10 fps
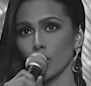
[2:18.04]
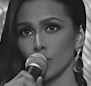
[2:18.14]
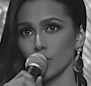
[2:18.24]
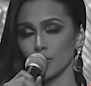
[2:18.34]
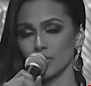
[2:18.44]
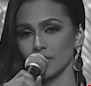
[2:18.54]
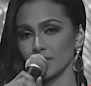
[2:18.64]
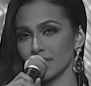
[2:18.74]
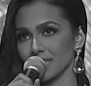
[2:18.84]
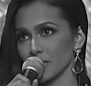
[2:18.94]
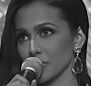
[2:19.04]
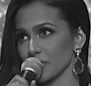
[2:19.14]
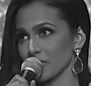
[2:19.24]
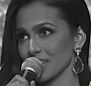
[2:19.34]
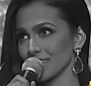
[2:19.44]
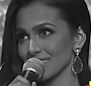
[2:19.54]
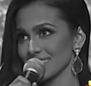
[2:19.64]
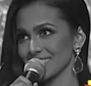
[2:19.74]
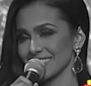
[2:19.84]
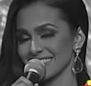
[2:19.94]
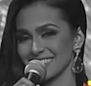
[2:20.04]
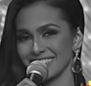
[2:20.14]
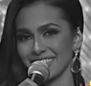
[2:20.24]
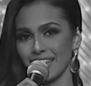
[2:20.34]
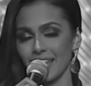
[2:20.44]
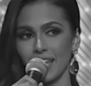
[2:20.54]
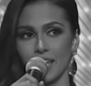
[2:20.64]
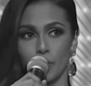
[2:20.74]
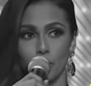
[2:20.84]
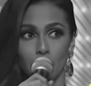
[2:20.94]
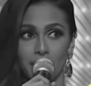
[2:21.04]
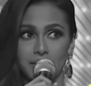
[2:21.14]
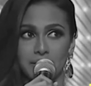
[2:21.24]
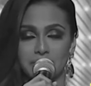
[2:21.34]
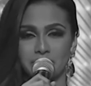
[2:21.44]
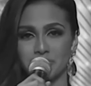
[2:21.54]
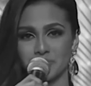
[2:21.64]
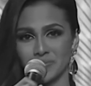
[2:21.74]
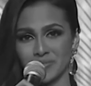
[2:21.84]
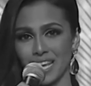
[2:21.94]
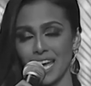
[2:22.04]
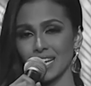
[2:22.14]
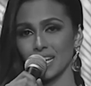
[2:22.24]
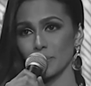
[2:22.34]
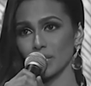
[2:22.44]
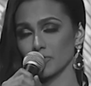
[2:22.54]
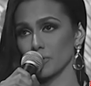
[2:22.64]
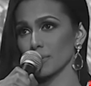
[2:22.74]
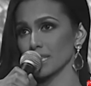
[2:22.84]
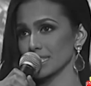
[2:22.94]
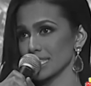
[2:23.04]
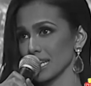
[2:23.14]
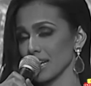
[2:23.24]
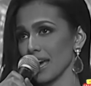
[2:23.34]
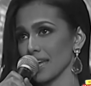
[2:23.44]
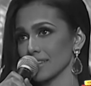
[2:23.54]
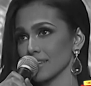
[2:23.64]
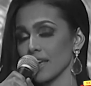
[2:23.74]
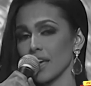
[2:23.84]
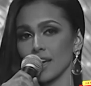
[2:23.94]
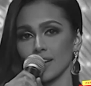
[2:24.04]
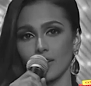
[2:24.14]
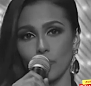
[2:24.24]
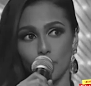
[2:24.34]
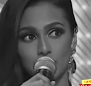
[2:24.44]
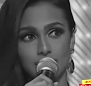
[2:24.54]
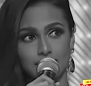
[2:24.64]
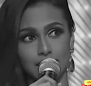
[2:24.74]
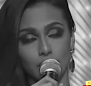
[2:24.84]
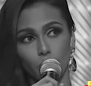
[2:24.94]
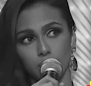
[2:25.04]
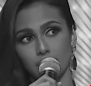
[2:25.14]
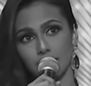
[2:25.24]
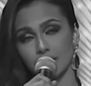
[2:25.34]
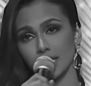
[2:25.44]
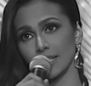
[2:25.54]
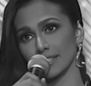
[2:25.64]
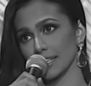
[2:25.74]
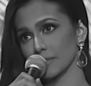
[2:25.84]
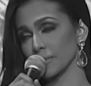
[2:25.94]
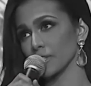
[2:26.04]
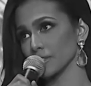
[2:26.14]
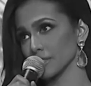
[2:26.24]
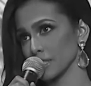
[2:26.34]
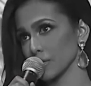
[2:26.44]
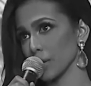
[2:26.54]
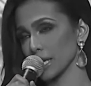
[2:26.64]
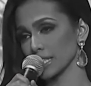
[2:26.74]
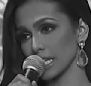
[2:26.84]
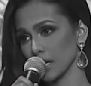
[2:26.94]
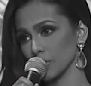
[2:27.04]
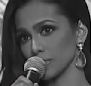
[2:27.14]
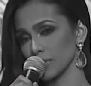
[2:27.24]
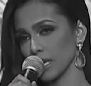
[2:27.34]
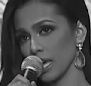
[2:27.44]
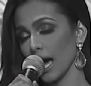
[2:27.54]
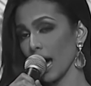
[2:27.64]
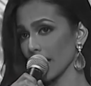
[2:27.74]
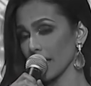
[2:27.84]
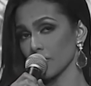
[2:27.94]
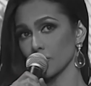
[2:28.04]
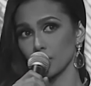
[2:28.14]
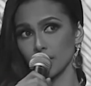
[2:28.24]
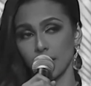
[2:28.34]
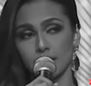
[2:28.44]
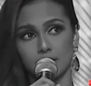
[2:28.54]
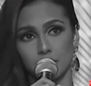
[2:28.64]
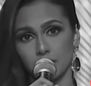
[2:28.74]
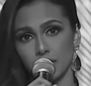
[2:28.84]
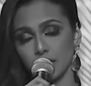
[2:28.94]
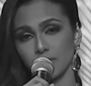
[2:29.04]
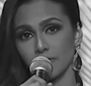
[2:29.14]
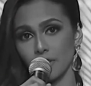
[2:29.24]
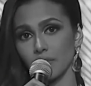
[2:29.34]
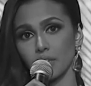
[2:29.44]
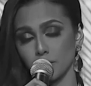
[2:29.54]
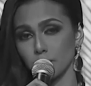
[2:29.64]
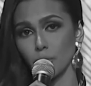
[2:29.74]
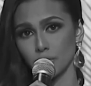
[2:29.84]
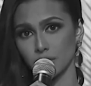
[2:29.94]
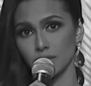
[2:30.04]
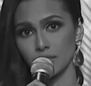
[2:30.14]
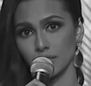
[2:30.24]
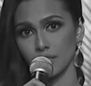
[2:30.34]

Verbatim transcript: Good evening, universe. Well, coming from India and witnessing what India is experiencing right now, I have realized something very important